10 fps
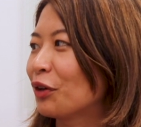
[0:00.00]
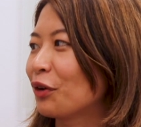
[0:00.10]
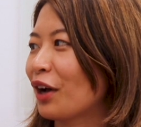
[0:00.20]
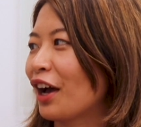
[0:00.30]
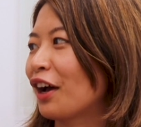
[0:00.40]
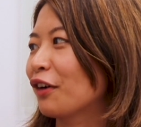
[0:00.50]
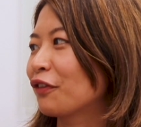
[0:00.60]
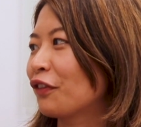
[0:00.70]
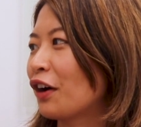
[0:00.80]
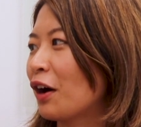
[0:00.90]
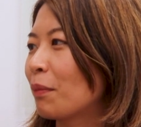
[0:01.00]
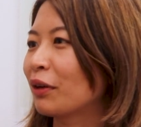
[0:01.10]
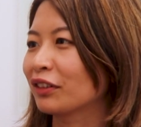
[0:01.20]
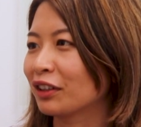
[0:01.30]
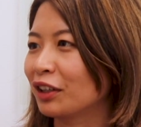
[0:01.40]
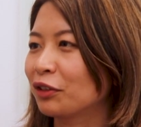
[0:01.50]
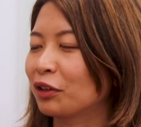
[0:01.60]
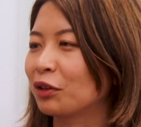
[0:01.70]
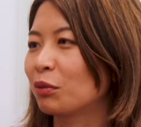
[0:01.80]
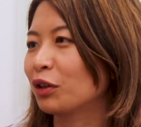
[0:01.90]
you have a
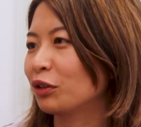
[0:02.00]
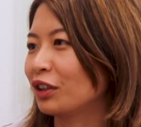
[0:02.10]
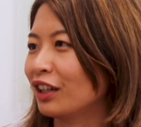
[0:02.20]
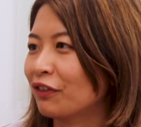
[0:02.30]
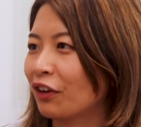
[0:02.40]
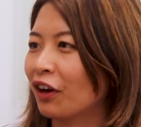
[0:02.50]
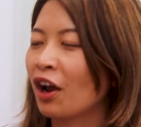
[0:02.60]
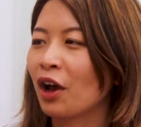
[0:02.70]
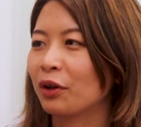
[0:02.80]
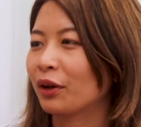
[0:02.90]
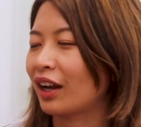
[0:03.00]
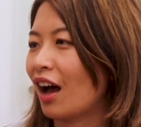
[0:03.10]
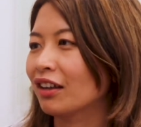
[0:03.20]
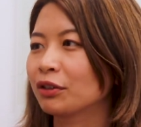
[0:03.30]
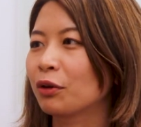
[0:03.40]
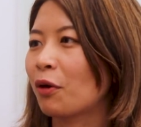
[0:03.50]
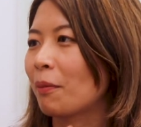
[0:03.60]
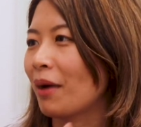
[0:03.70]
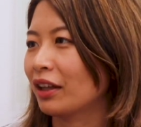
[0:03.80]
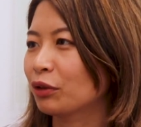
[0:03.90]
presentation you want to deliver, you can ask your
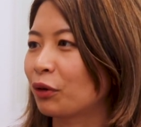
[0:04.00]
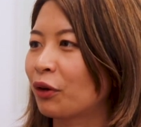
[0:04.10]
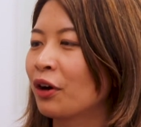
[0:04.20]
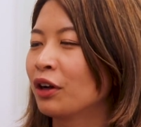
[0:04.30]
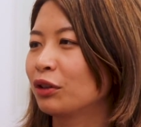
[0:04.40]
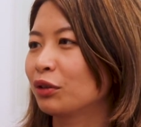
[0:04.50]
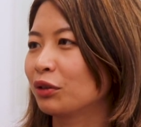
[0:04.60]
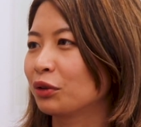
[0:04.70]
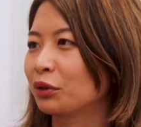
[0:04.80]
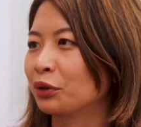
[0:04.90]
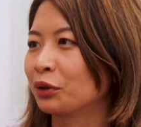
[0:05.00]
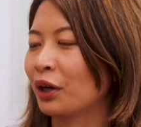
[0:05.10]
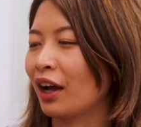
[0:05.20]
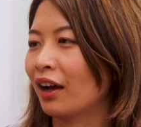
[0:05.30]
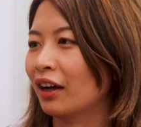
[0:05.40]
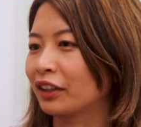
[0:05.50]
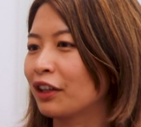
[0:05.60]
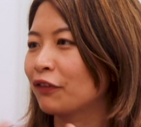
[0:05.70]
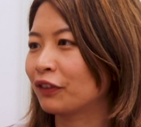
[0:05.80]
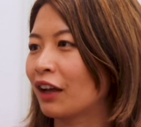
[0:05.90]
mentor to
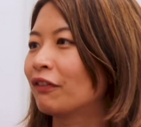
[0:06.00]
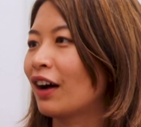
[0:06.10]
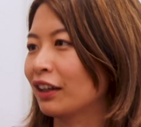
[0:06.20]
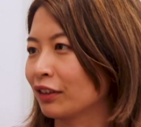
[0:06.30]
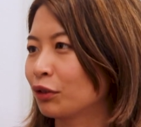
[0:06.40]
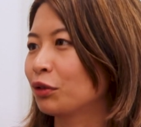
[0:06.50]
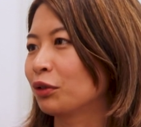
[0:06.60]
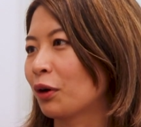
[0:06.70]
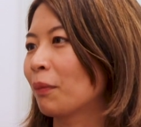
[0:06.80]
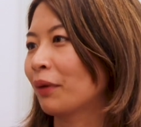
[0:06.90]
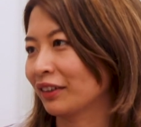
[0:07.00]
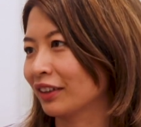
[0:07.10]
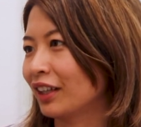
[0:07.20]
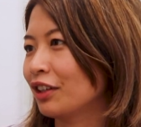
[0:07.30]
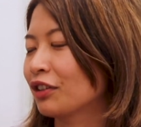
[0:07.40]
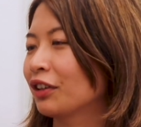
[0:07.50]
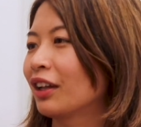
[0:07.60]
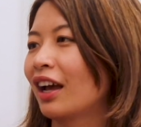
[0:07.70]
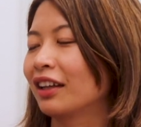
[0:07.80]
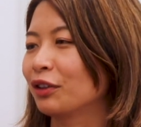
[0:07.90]
give advice to your
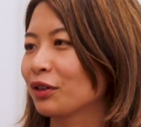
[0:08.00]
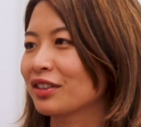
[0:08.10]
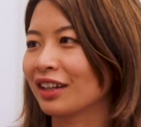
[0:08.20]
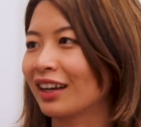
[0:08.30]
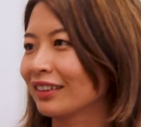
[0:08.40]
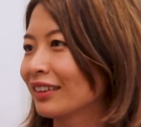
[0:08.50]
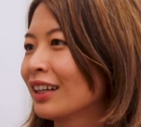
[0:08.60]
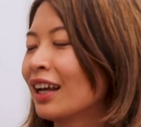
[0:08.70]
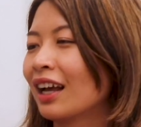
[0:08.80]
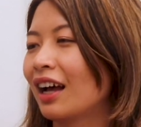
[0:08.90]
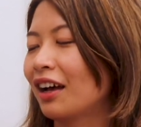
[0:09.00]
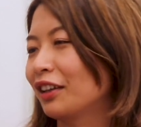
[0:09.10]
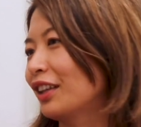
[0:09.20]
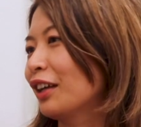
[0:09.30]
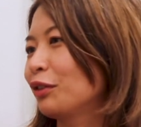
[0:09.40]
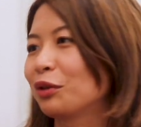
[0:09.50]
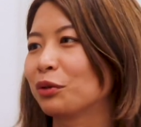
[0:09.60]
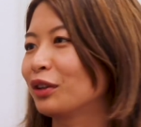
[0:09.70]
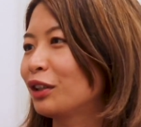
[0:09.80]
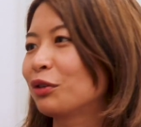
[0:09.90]
presentation and your slides that
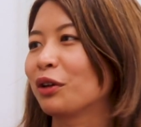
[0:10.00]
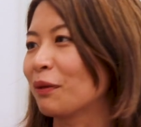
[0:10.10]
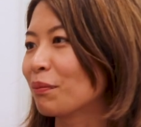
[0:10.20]
you need to